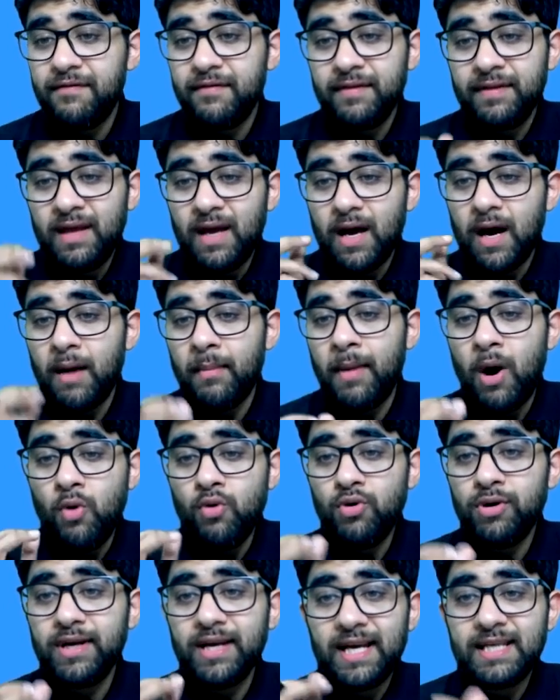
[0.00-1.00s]
the
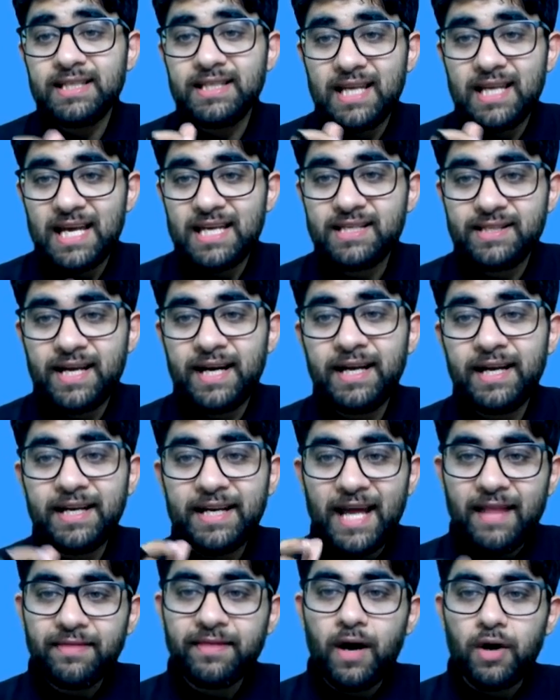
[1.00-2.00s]
amount is less than
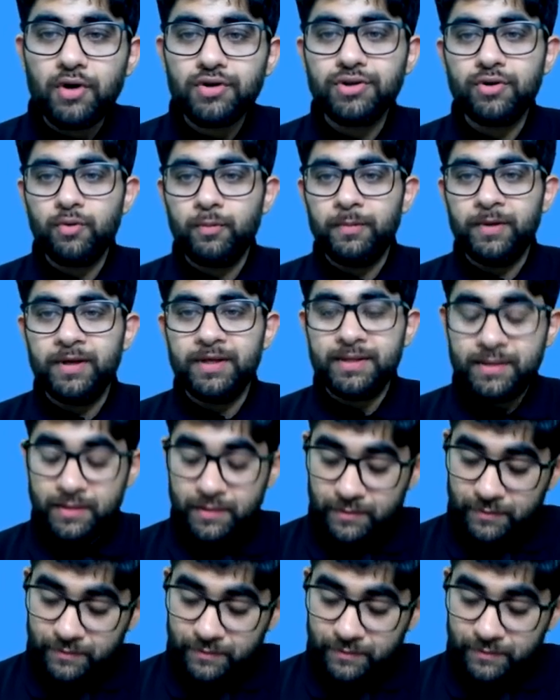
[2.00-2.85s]
10,000 rupees.